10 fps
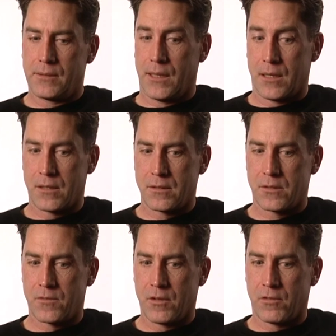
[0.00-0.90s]
again, I
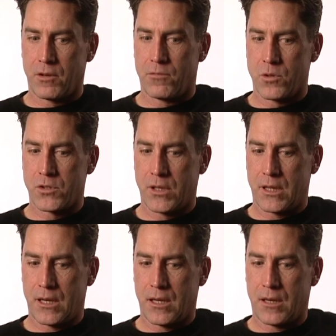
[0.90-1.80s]
just feel very fortunate
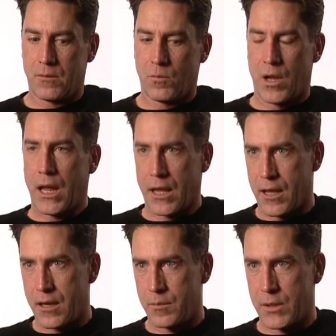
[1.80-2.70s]
that I had it when I
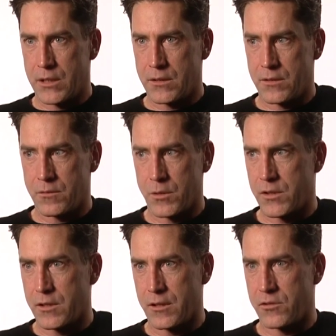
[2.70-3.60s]
had it because as
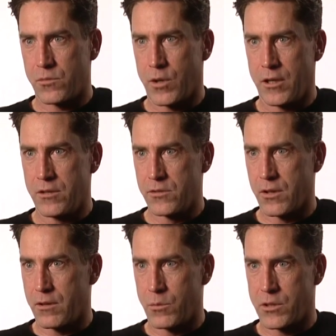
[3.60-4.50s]
recently as 20 years
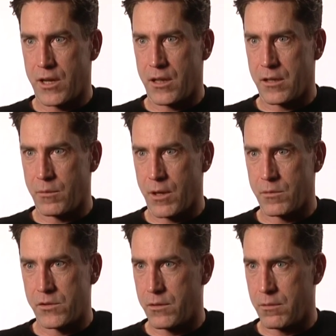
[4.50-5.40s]
ago, the mortality rate
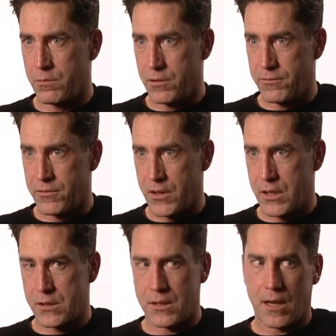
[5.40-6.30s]
was through the roof for
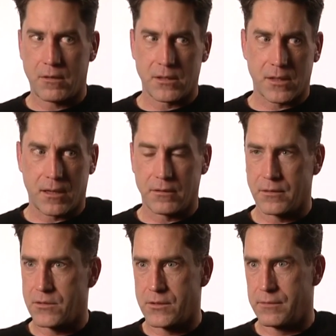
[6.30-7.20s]
this, and now it's down to
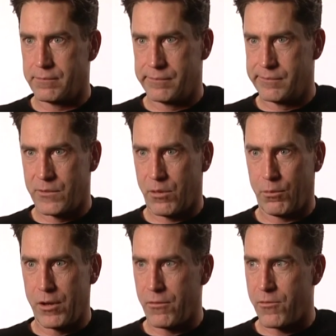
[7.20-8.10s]
just
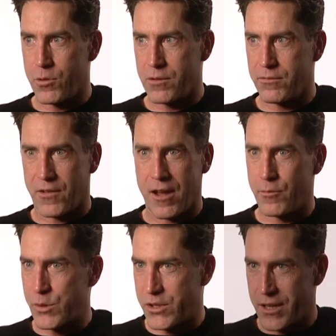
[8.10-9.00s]
3 or 4 or
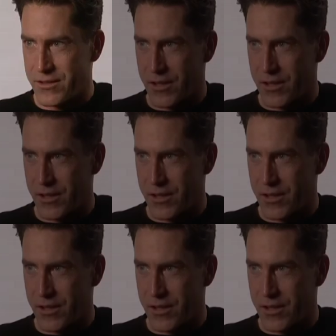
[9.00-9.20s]
5%,